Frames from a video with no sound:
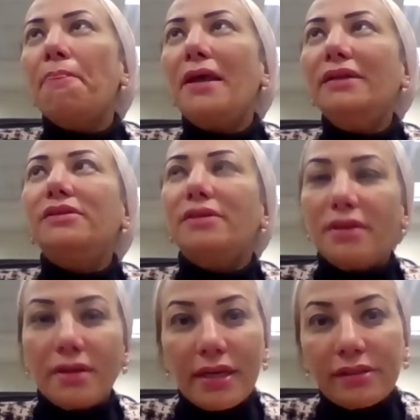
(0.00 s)

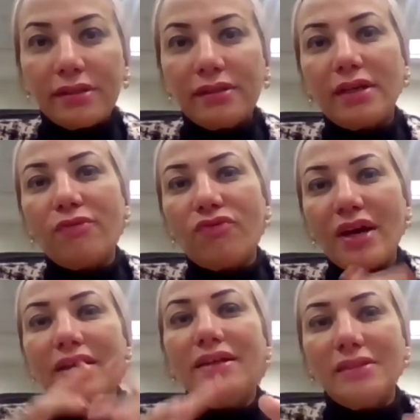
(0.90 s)
integrated and
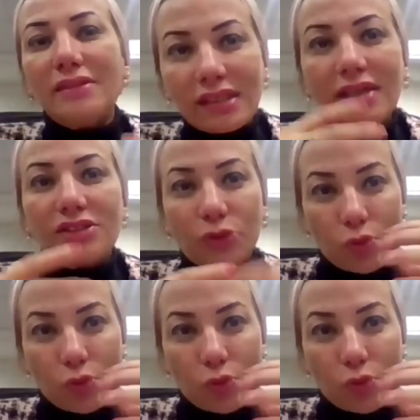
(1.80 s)
very intense